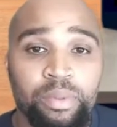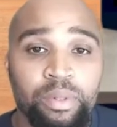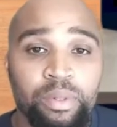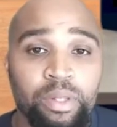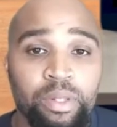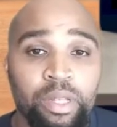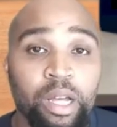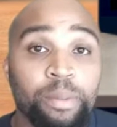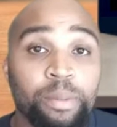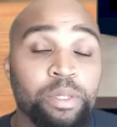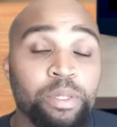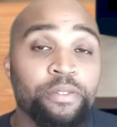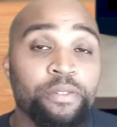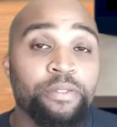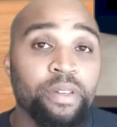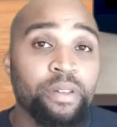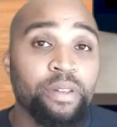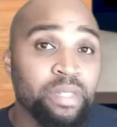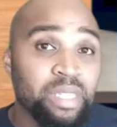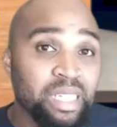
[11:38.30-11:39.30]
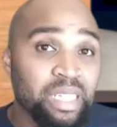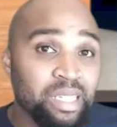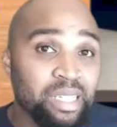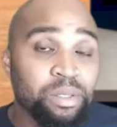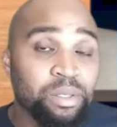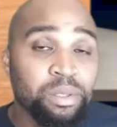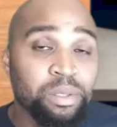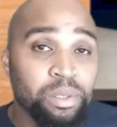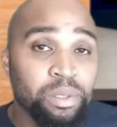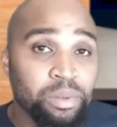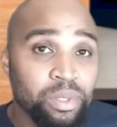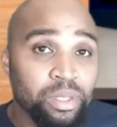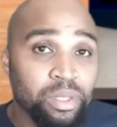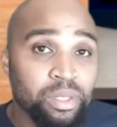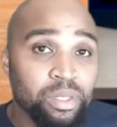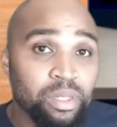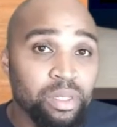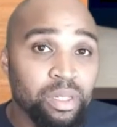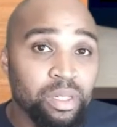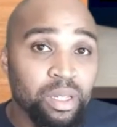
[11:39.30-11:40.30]
Up to 15
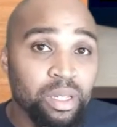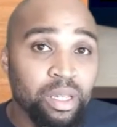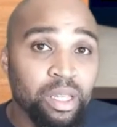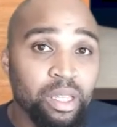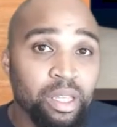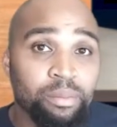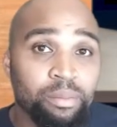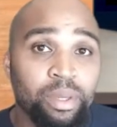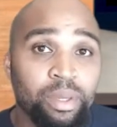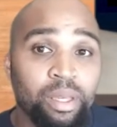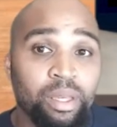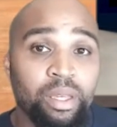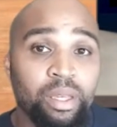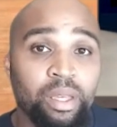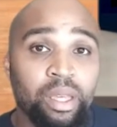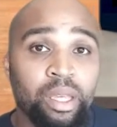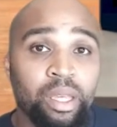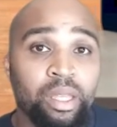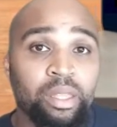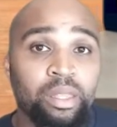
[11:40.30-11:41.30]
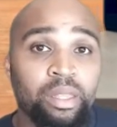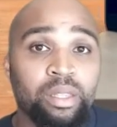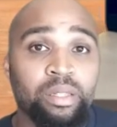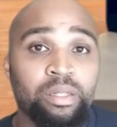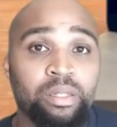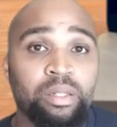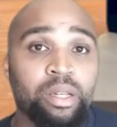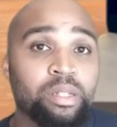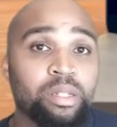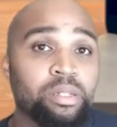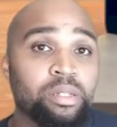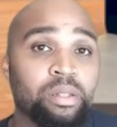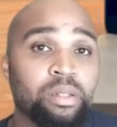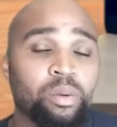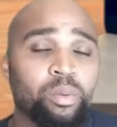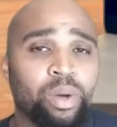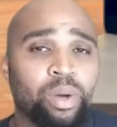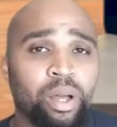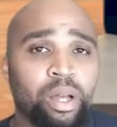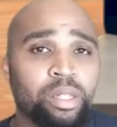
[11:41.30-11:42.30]
students can be in this session.
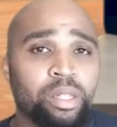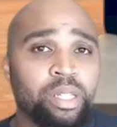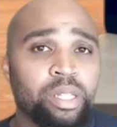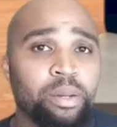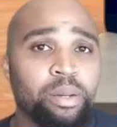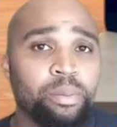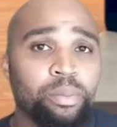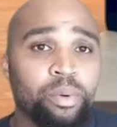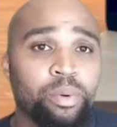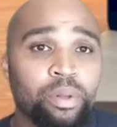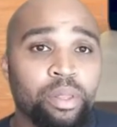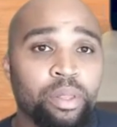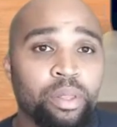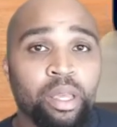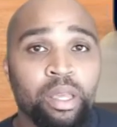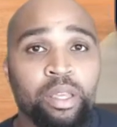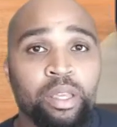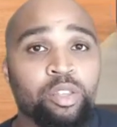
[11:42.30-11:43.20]
Why is that important?